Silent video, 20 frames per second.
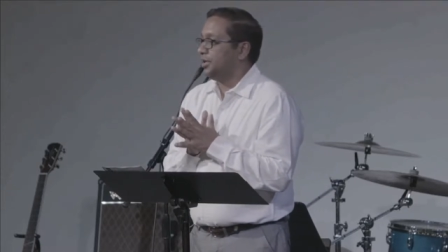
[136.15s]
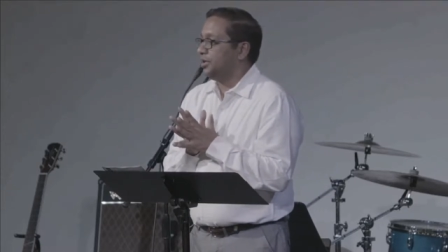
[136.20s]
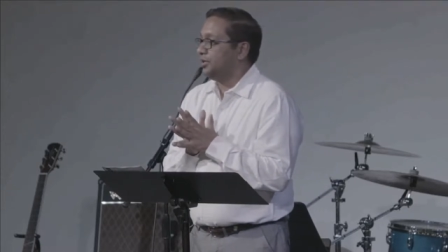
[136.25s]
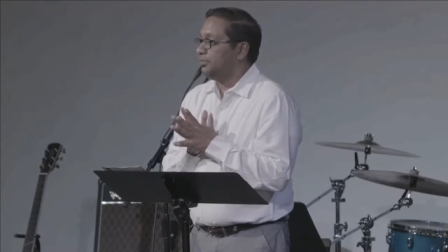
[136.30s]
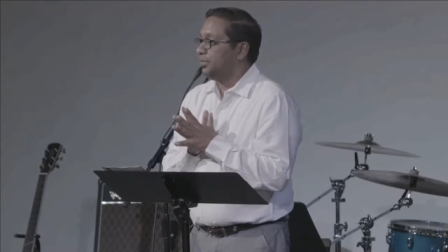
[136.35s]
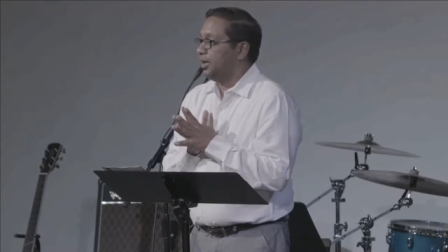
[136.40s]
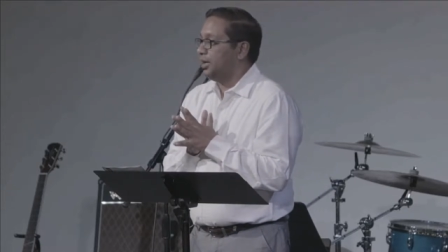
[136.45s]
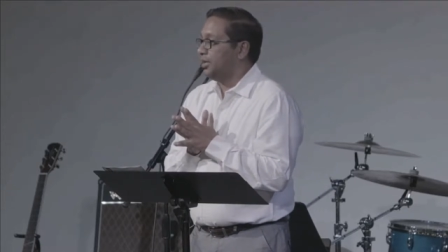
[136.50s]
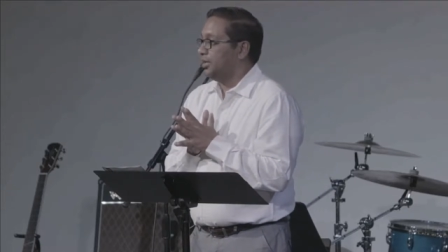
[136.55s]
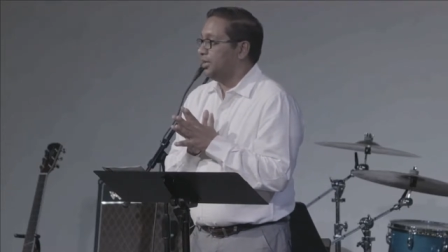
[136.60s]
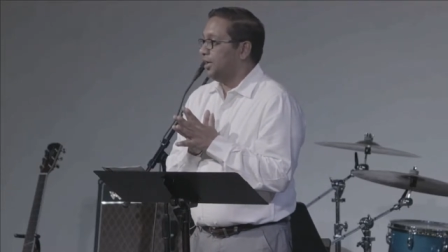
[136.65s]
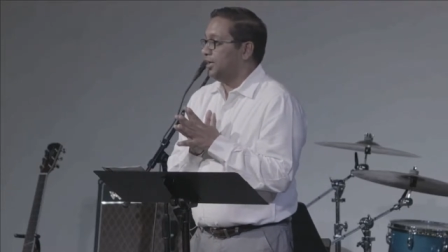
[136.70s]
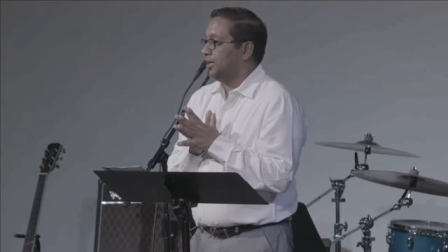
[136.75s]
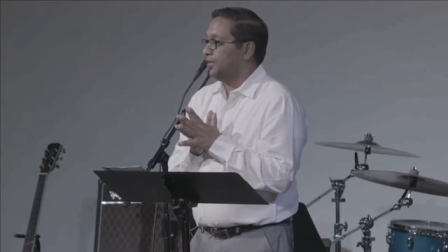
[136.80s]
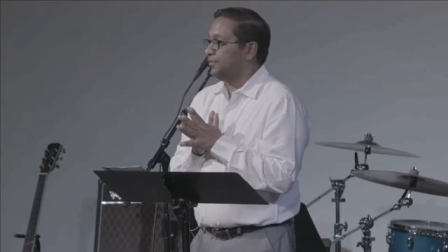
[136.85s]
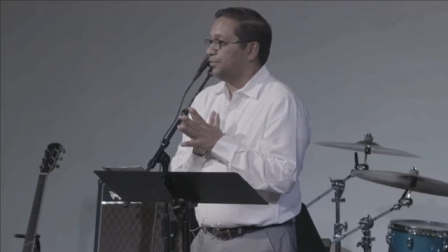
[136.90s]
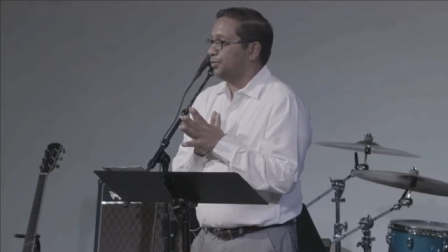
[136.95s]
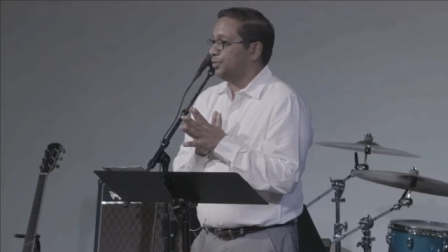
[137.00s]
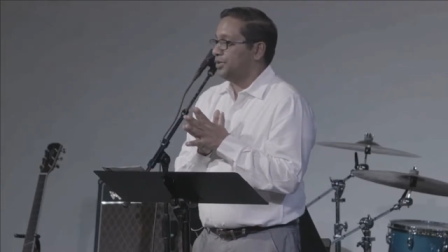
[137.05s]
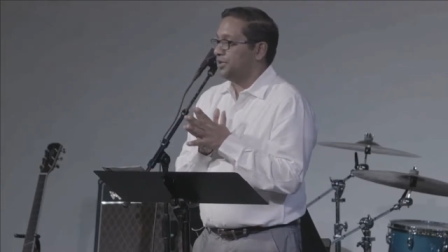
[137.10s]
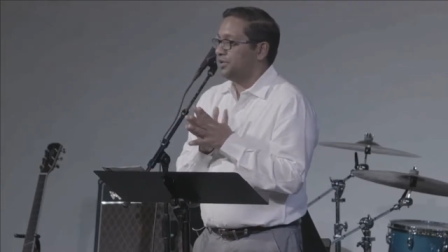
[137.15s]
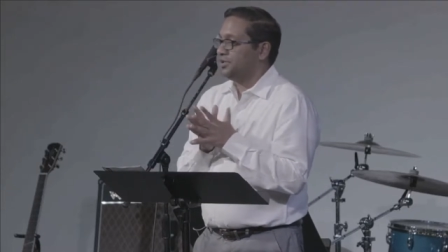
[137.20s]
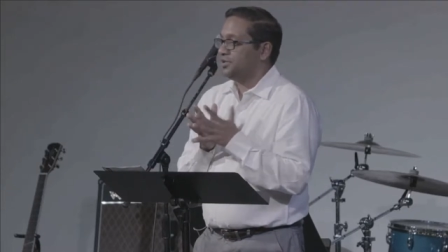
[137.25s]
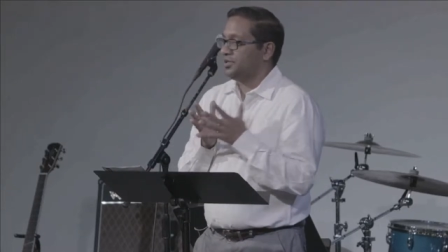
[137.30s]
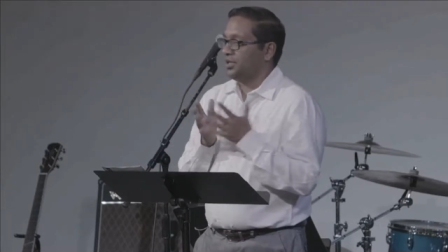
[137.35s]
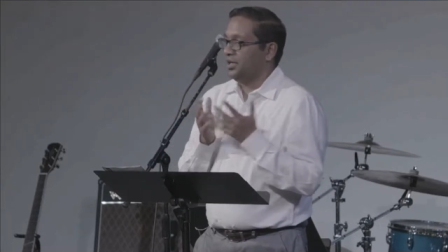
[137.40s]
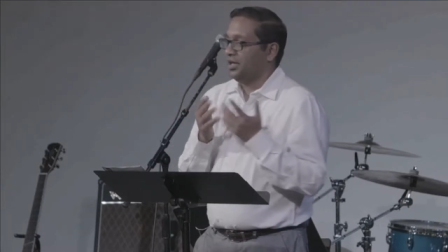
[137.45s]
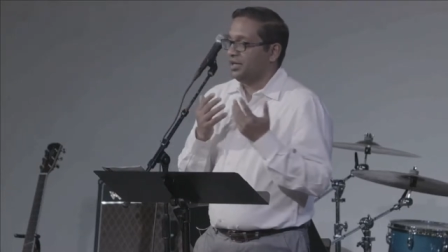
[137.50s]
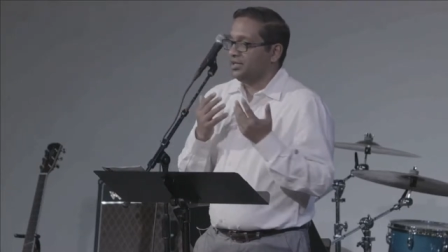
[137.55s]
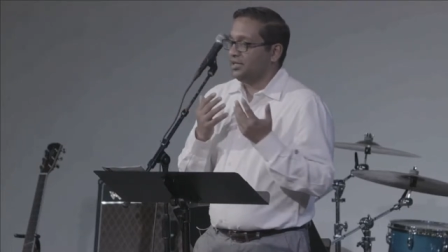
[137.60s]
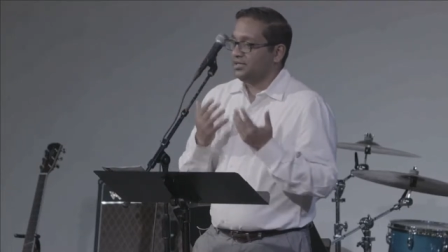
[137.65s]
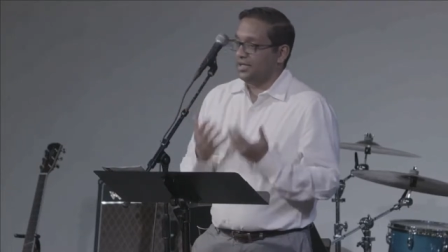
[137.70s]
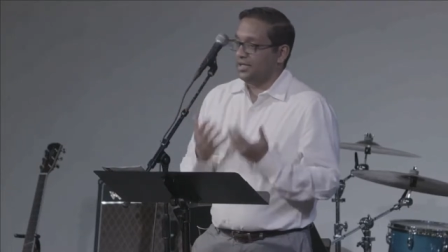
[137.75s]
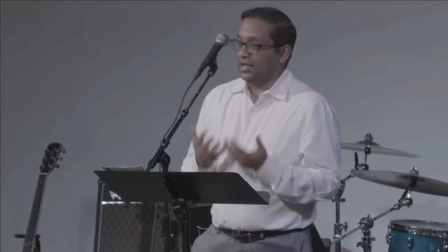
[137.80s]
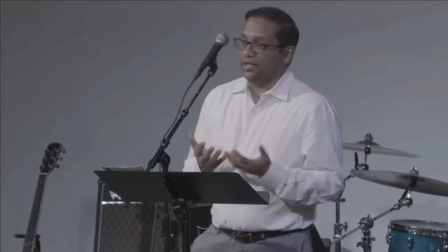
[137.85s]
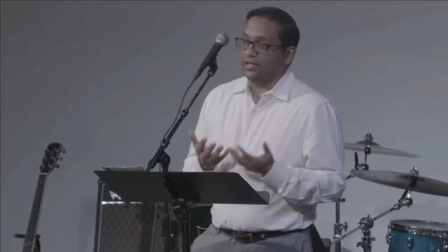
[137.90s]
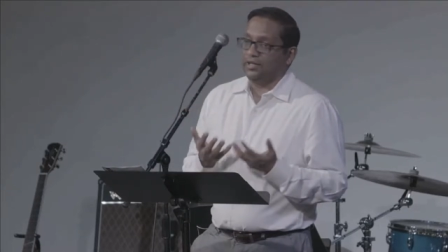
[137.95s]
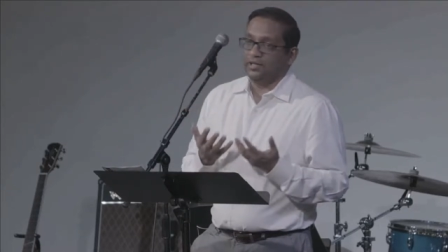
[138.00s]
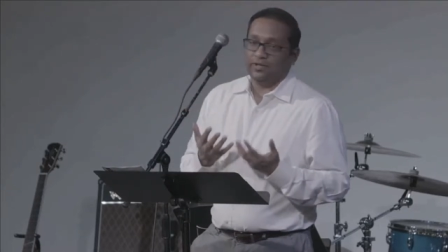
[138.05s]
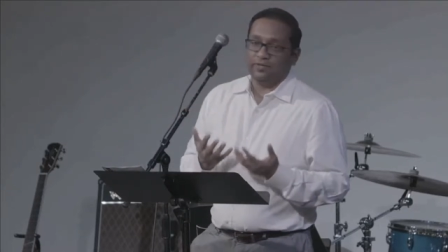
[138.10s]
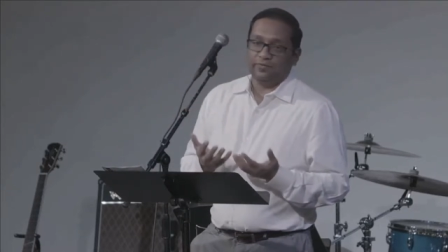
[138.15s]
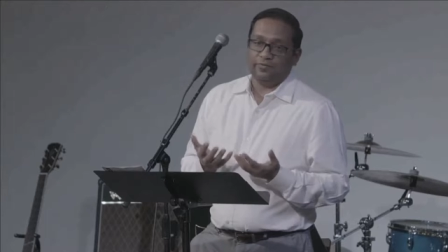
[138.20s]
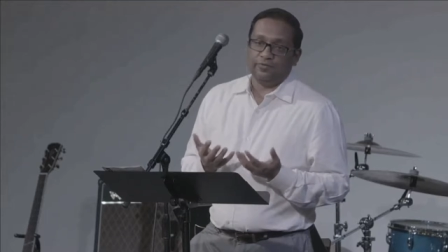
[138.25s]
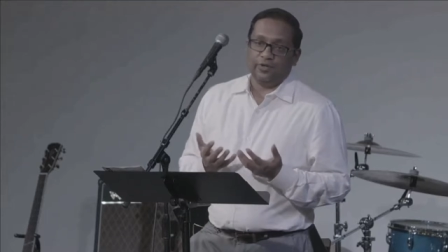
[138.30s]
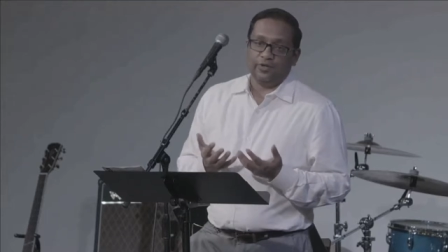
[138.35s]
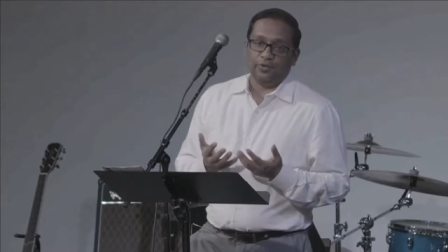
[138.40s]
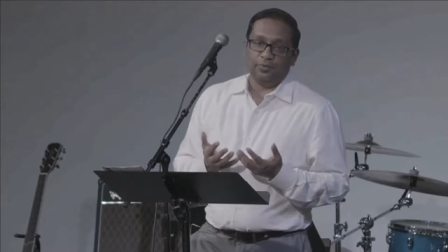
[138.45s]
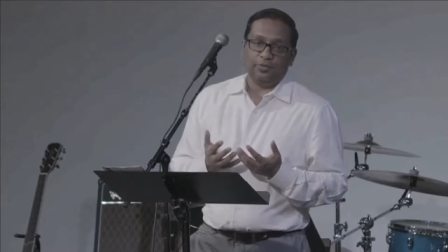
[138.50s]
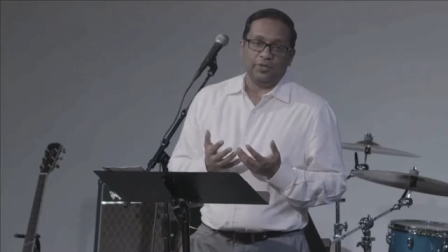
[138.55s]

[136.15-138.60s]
in my life was standing in front of